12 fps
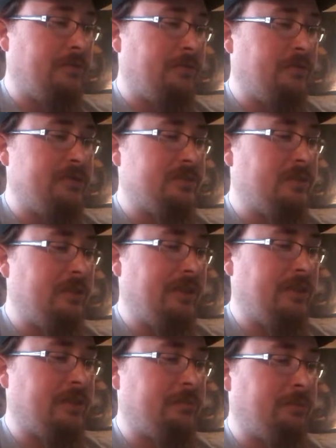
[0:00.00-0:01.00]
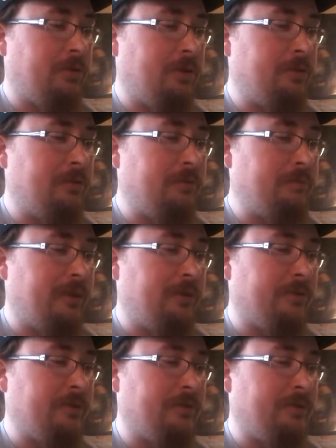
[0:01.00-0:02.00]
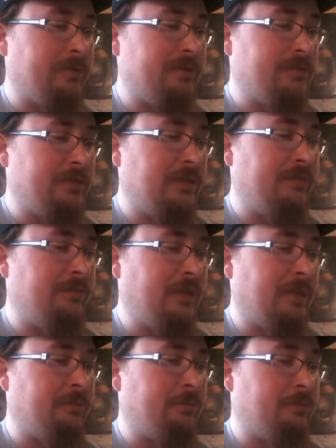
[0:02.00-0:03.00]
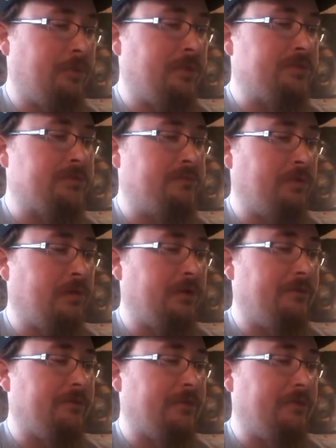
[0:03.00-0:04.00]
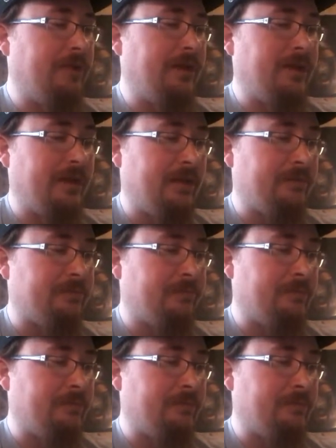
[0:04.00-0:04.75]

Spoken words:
which layeth upon her mouth to receive thy brother's blood from thy hand.